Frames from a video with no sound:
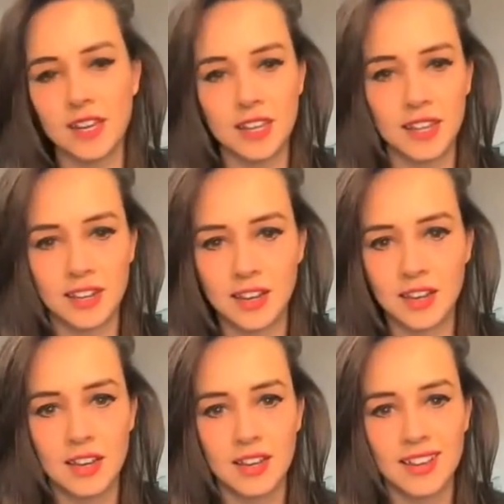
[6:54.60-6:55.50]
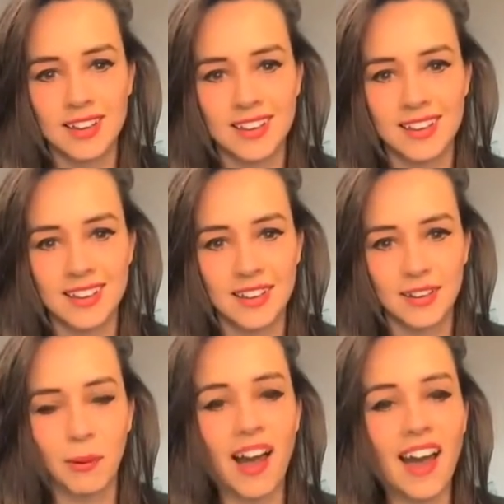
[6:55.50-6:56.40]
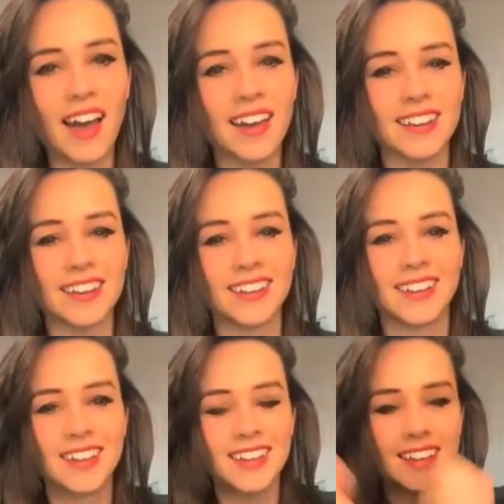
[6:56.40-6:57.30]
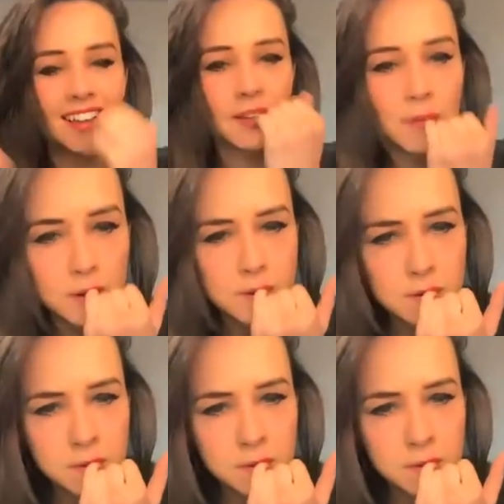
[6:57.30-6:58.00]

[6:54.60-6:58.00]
No. I mean, it sounded like really like